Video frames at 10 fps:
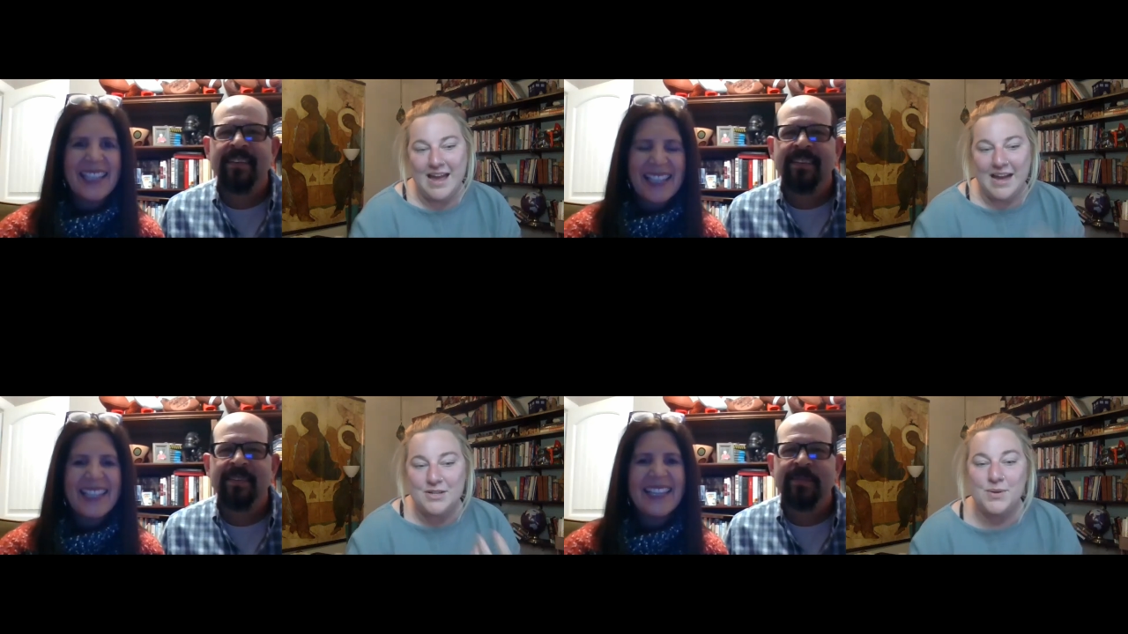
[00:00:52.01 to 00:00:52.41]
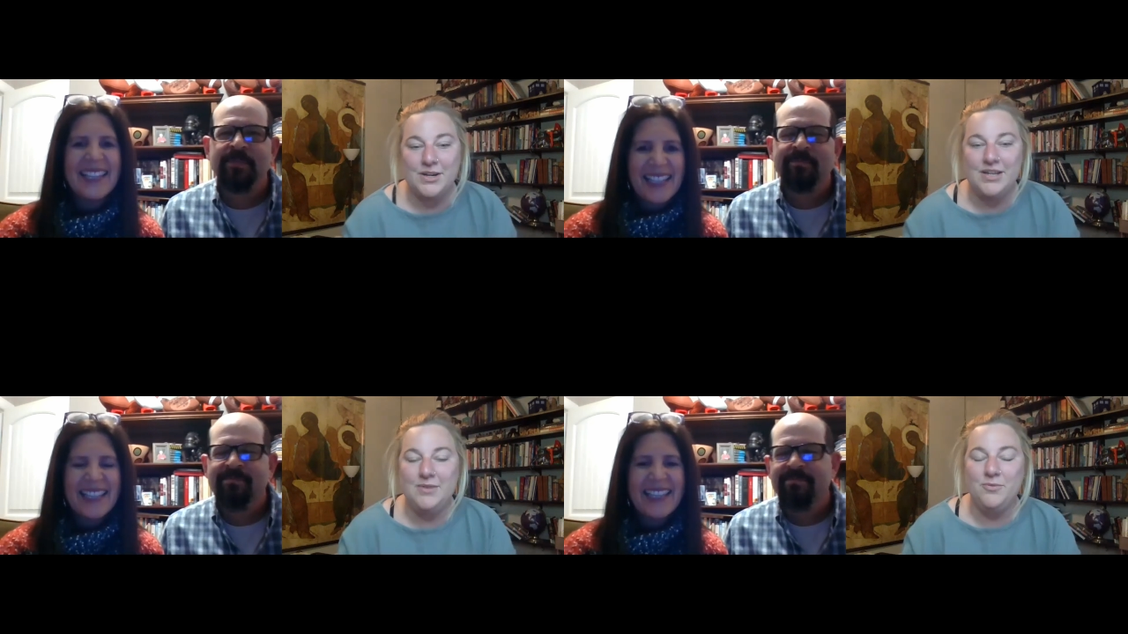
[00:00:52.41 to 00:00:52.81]
Speaker 1: I was
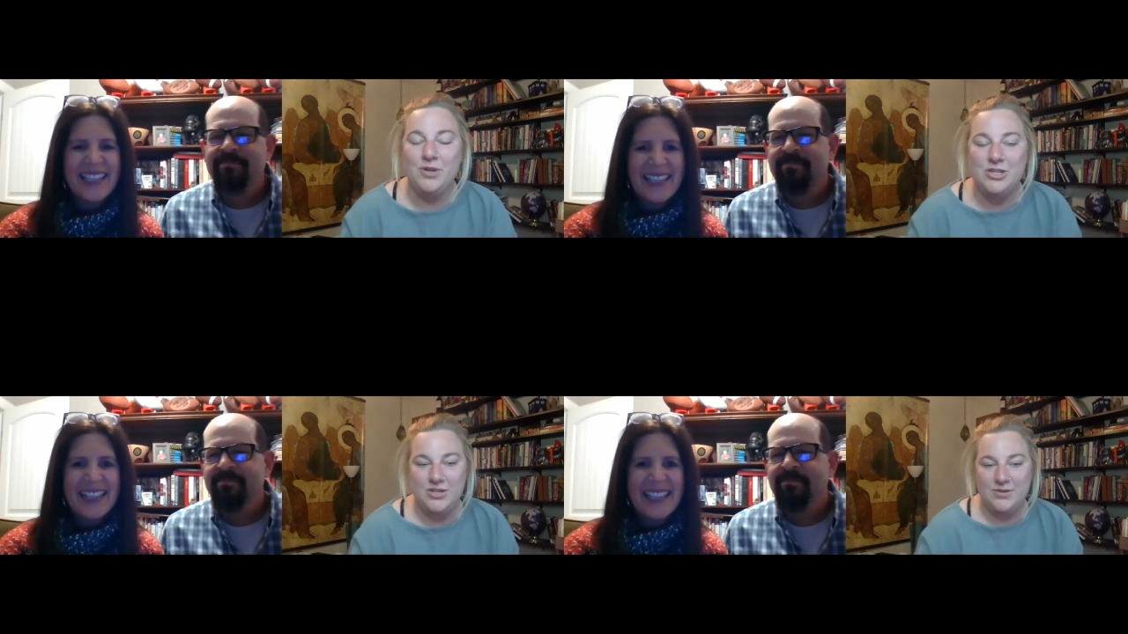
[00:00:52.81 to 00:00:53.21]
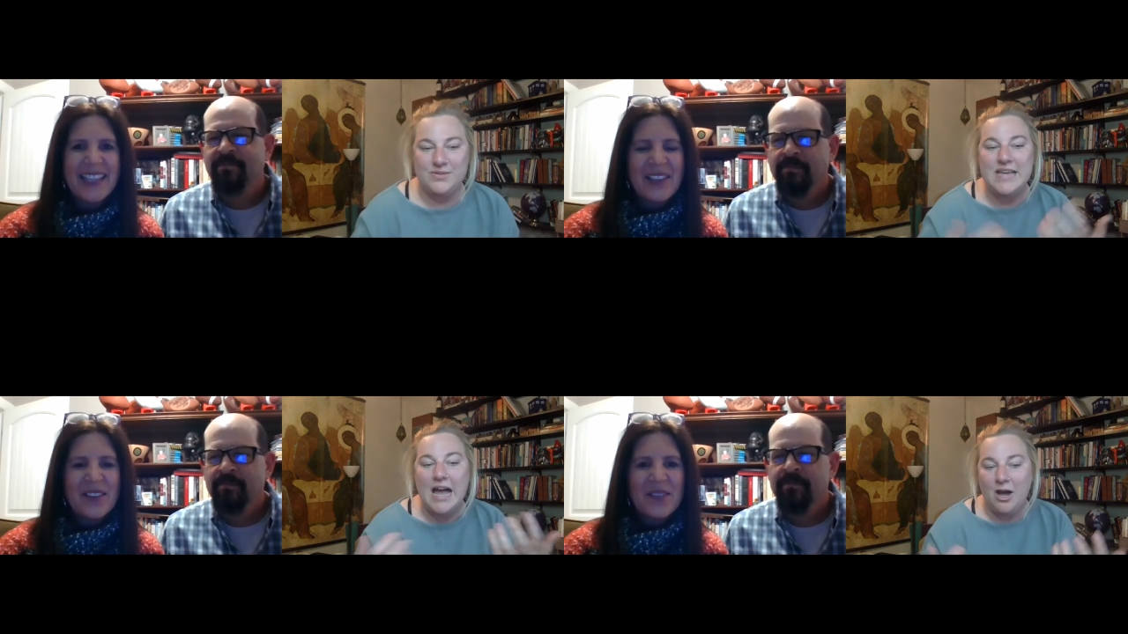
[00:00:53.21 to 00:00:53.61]
wondering, would you
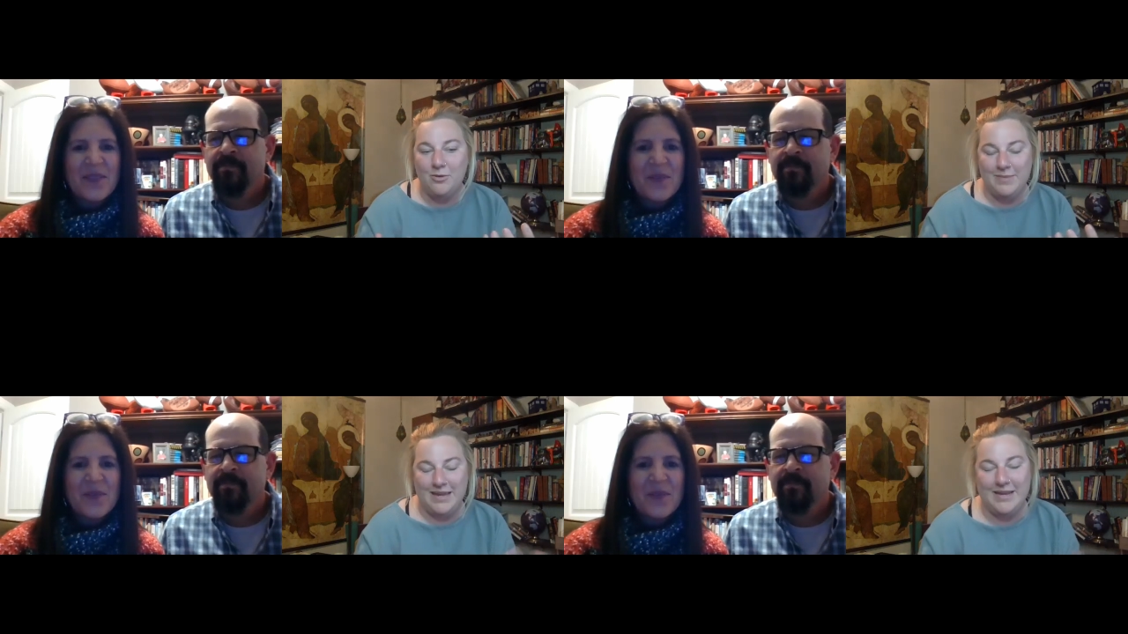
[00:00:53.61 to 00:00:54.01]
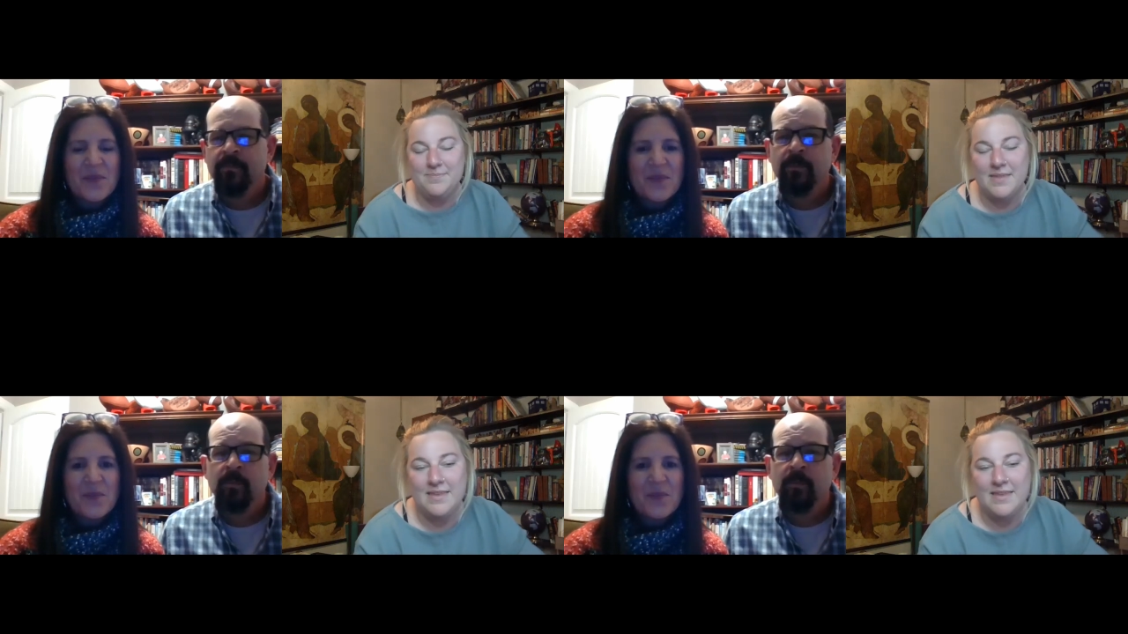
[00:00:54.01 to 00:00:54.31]
tell me